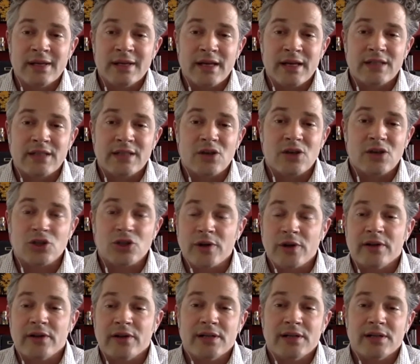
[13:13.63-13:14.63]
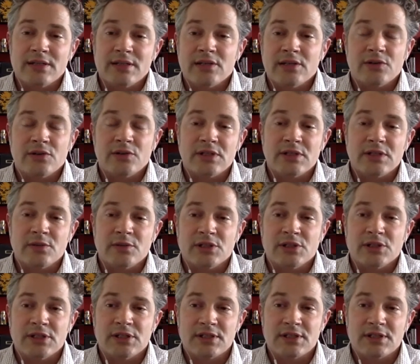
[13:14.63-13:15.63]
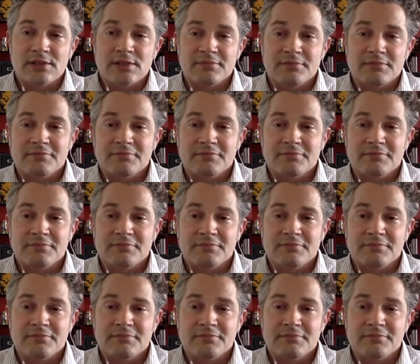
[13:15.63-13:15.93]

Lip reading: It's all shrouded in secrecy, which is,